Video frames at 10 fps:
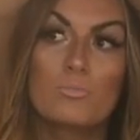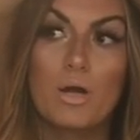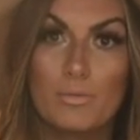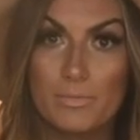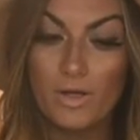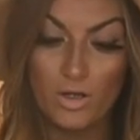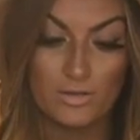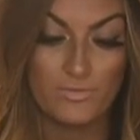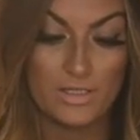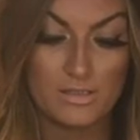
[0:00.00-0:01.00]
probably all
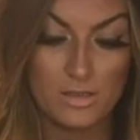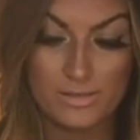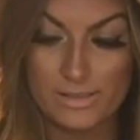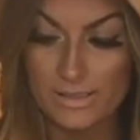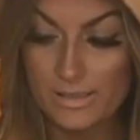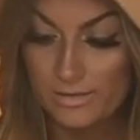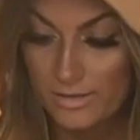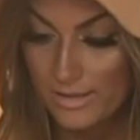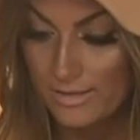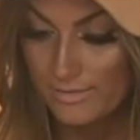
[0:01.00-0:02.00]
of this, honestly. I
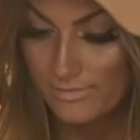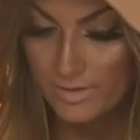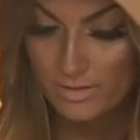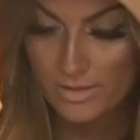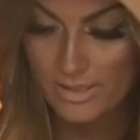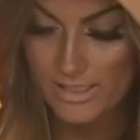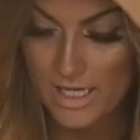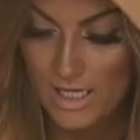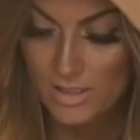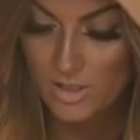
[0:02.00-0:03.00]
love the
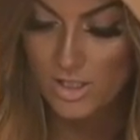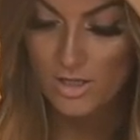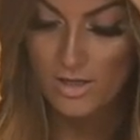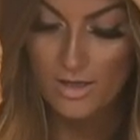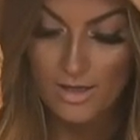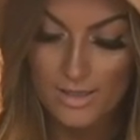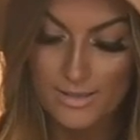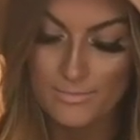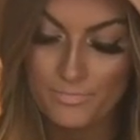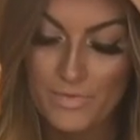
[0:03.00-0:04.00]
sage.
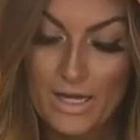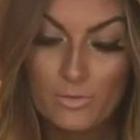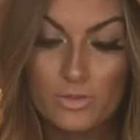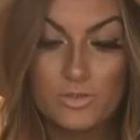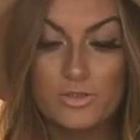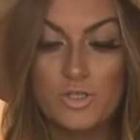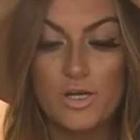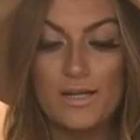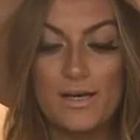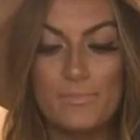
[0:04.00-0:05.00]
Um, I will
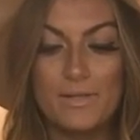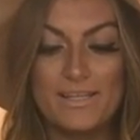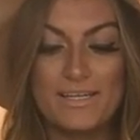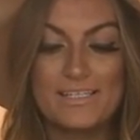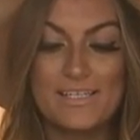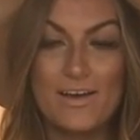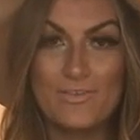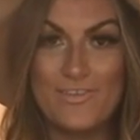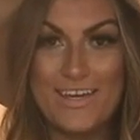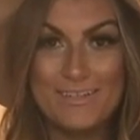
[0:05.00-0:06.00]
shred up this
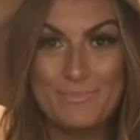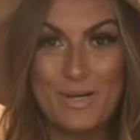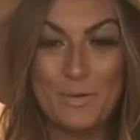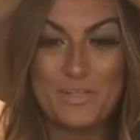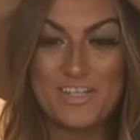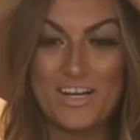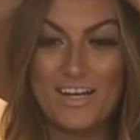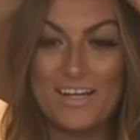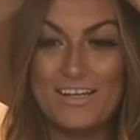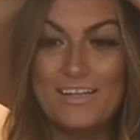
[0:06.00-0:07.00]
vegan
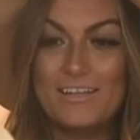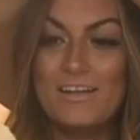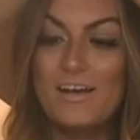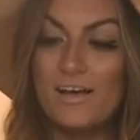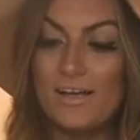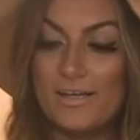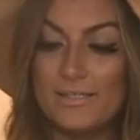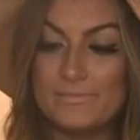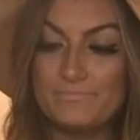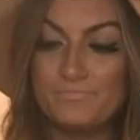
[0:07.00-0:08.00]
Parmesan,
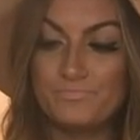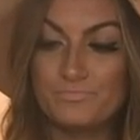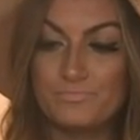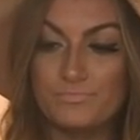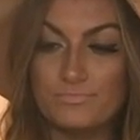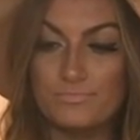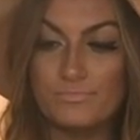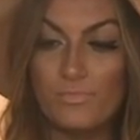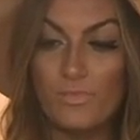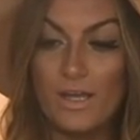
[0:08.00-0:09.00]
um,
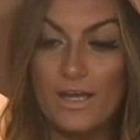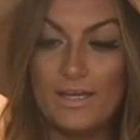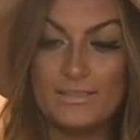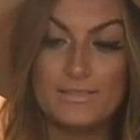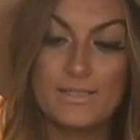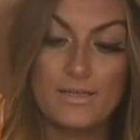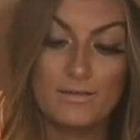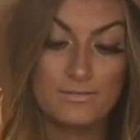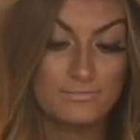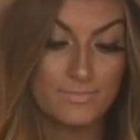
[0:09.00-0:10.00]
and
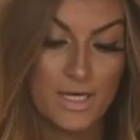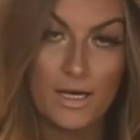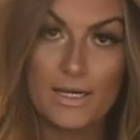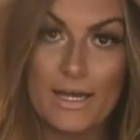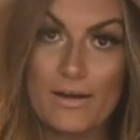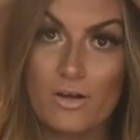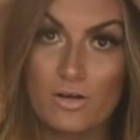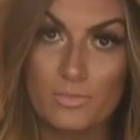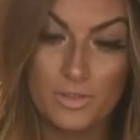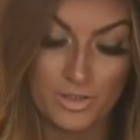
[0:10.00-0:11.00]
again,
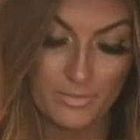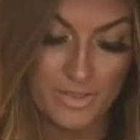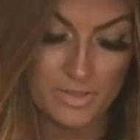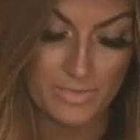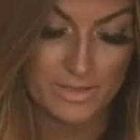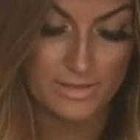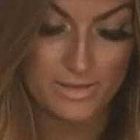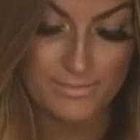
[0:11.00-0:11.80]
I'll put all the measurements